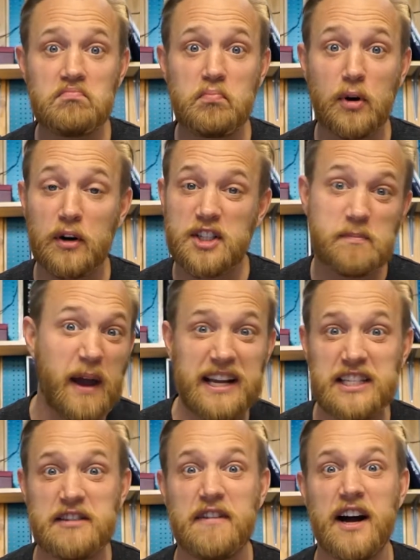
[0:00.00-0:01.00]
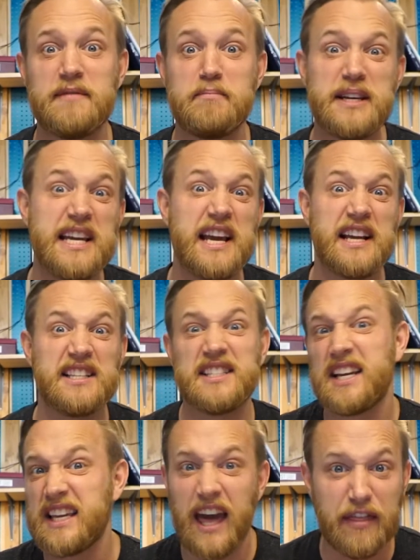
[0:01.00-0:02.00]
perspective on being
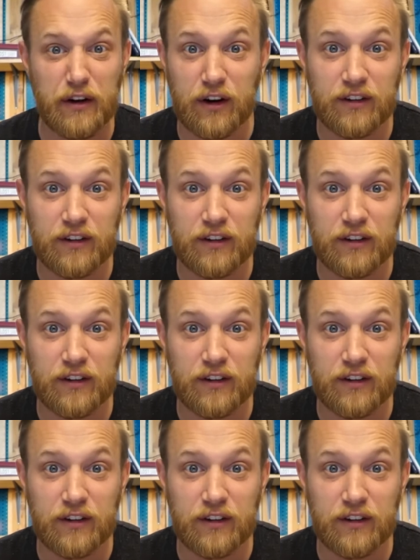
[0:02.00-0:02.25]
together,